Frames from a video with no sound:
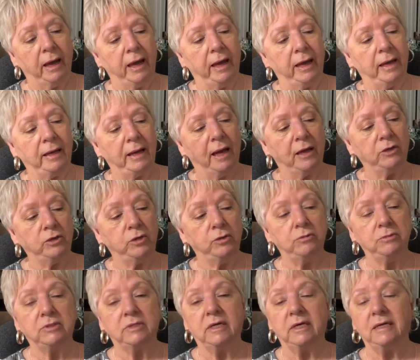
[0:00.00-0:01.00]
And I
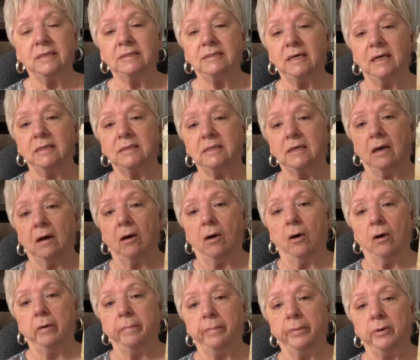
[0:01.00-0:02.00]
used this as a
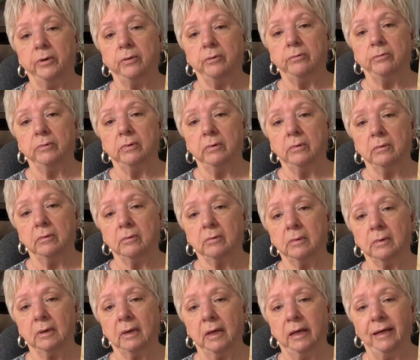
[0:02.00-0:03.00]
harpoon.
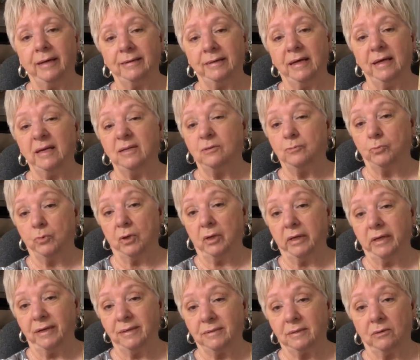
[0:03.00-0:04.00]
It
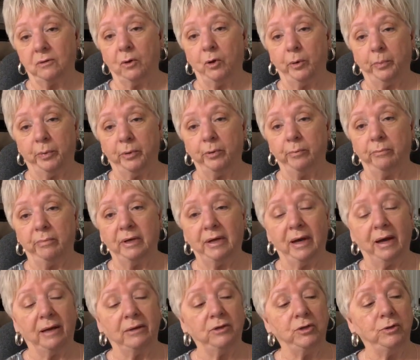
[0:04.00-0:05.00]
really isn't a harpoon, but
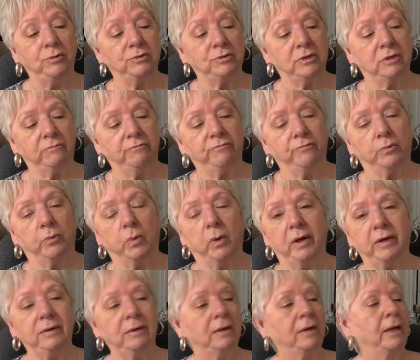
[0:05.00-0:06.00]
I used it for
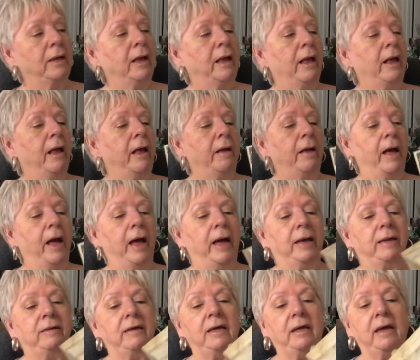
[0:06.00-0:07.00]
one.
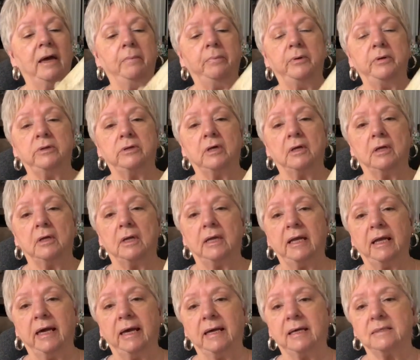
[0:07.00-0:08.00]
And then I put the little
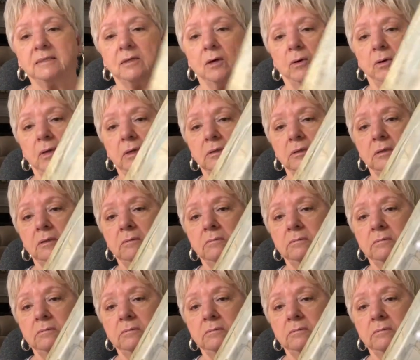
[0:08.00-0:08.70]
legs on it.